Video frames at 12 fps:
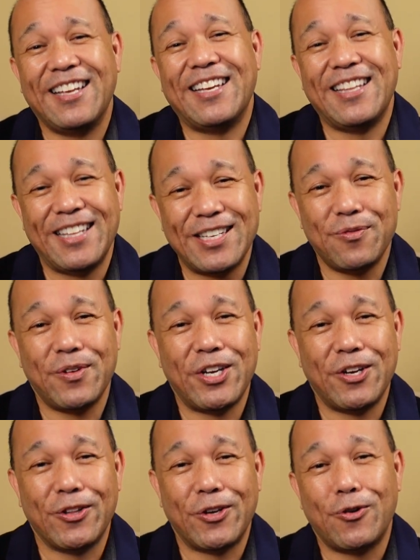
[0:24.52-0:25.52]
In this
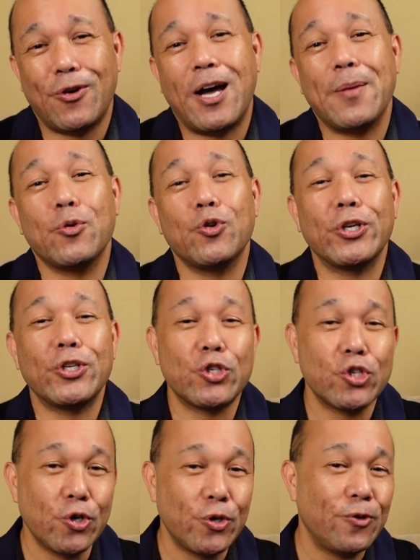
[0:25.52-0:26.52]
video though, I'm going to
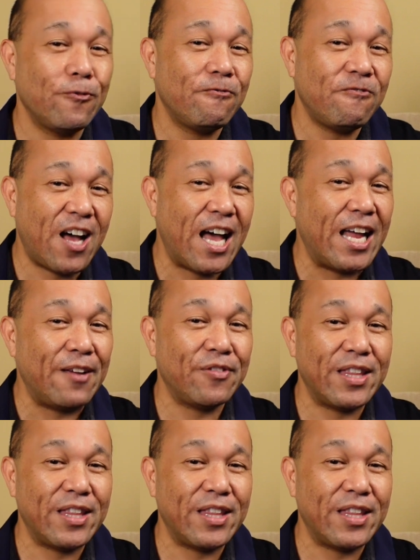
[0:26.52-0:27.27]
show you 5